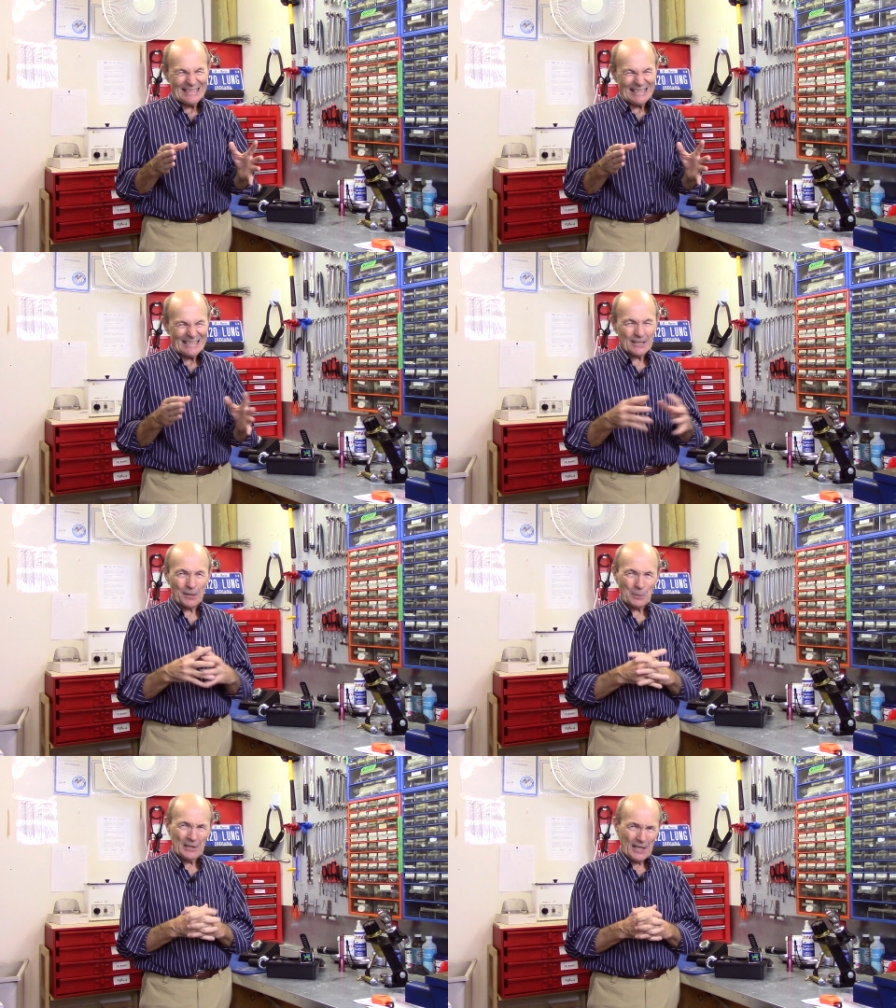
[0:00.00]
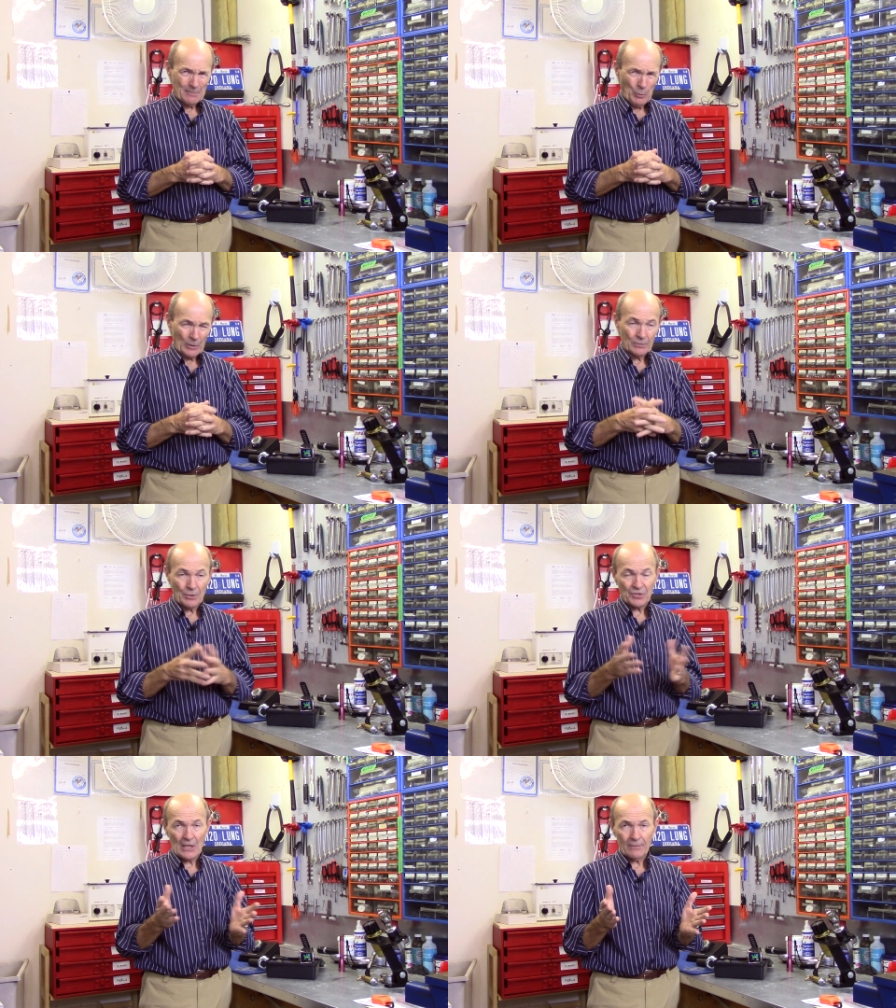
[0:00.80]
not really that important
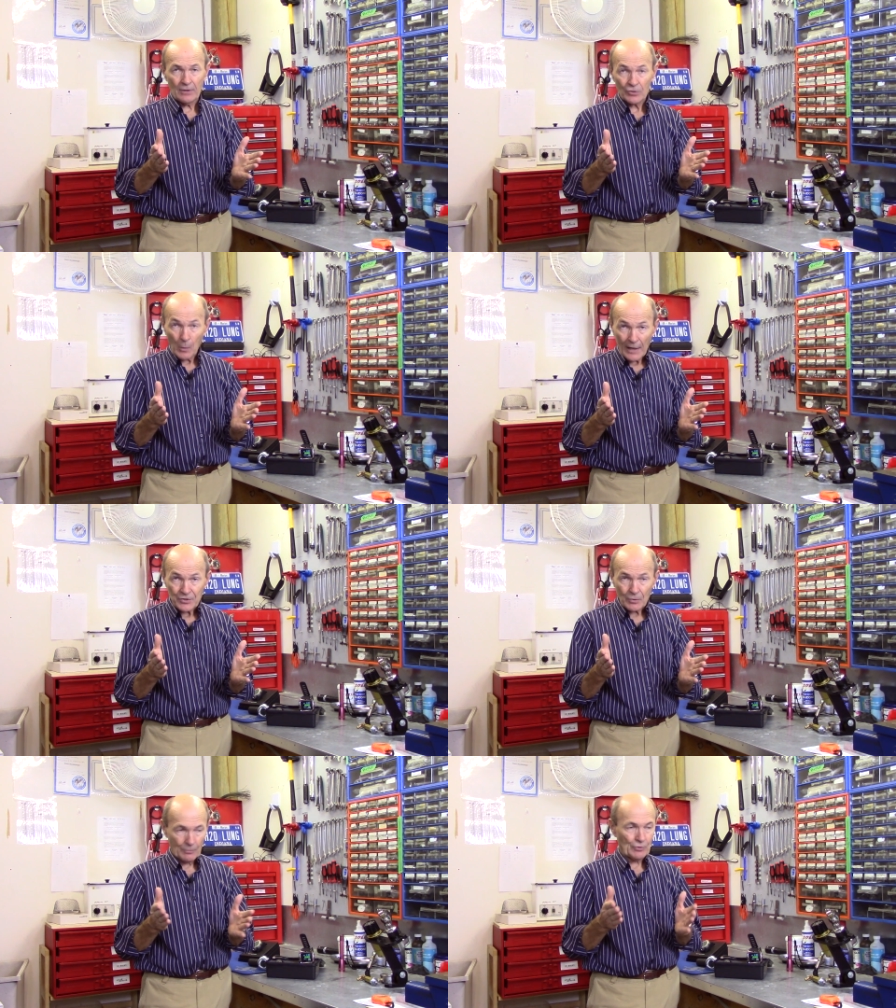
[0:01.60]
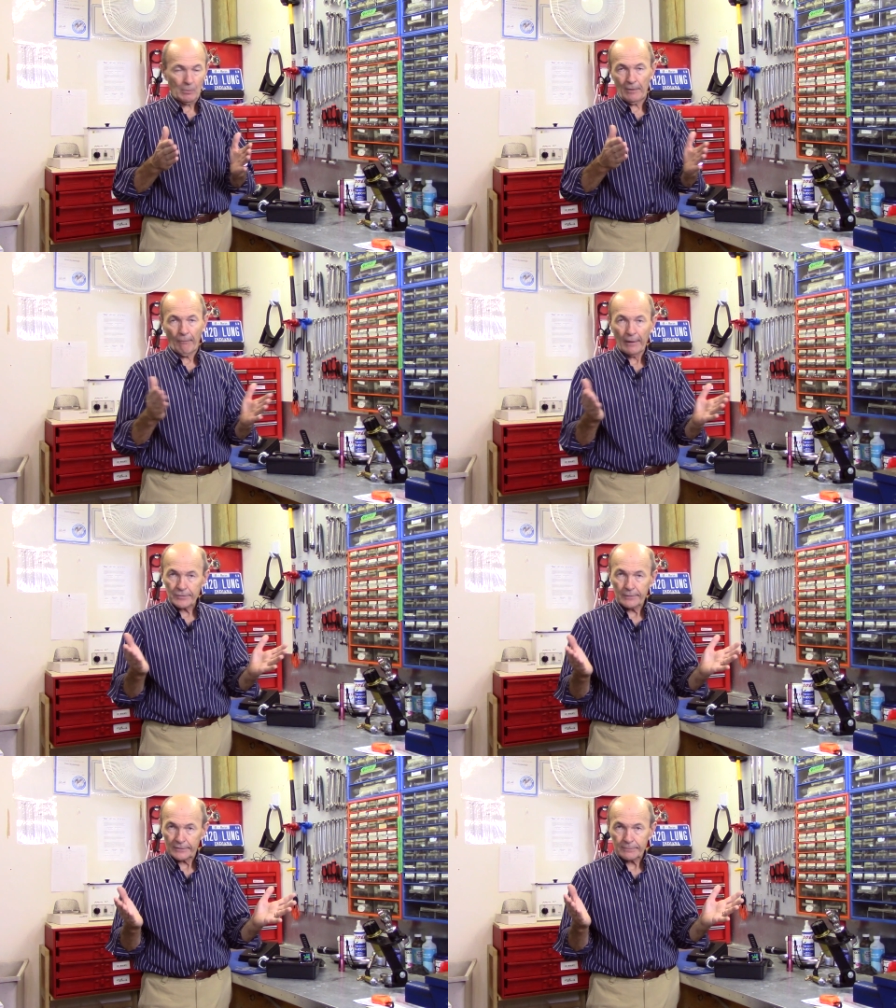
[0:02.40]
270 is west or swimming
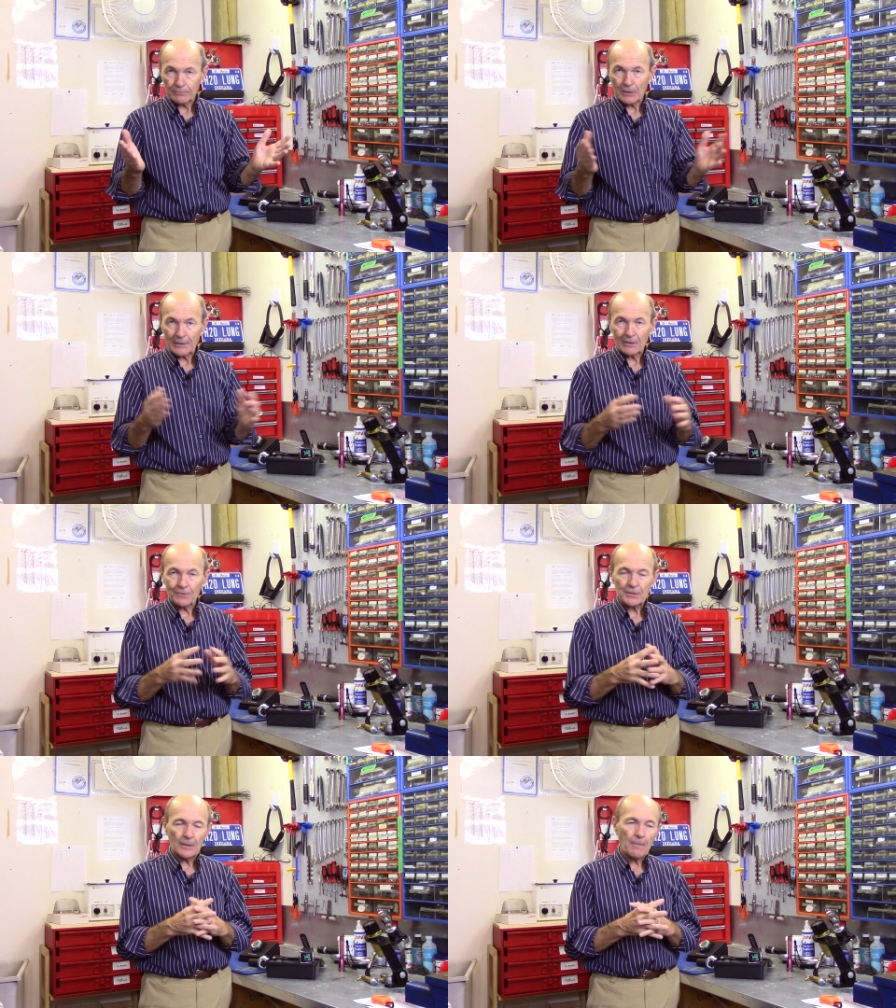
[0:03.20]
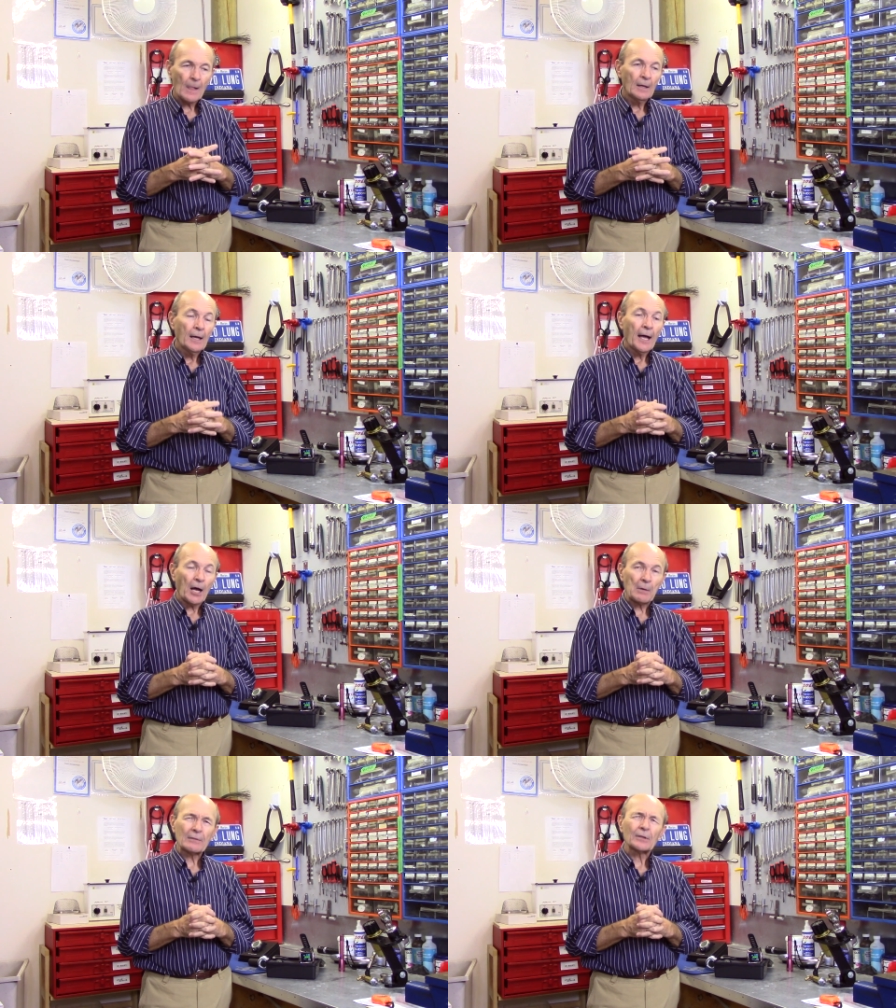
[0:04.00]
west is probably close enough
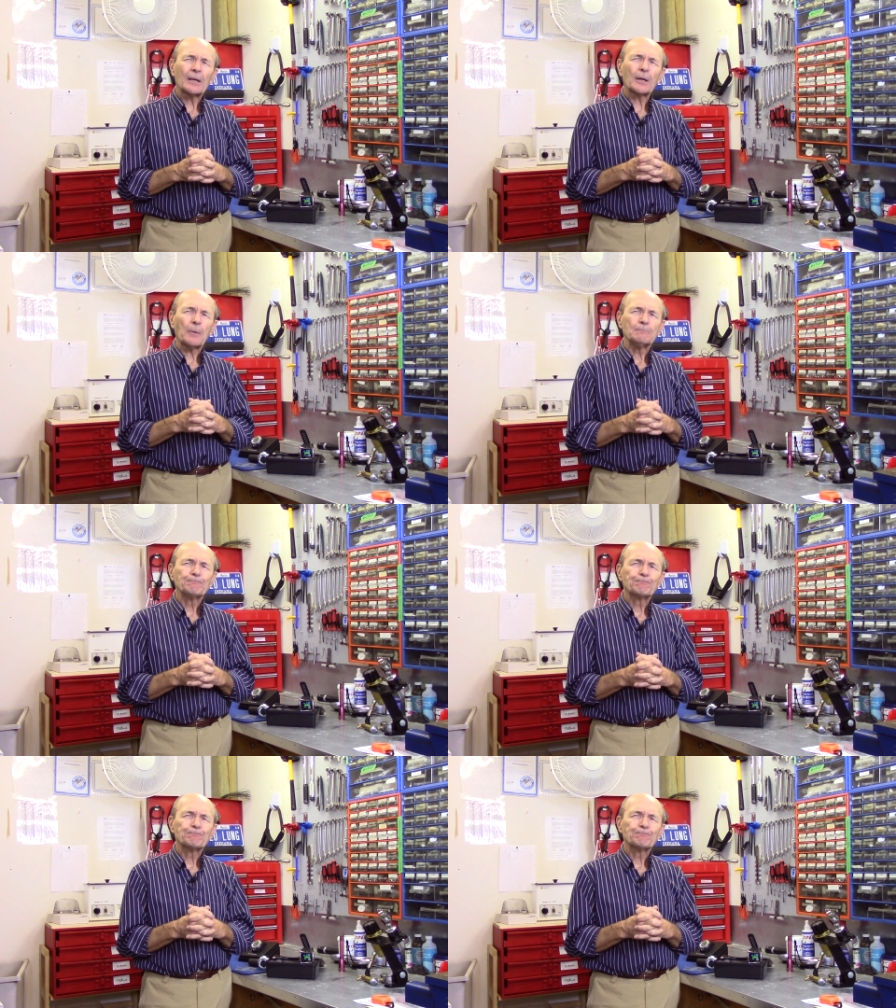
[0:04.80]
however there you go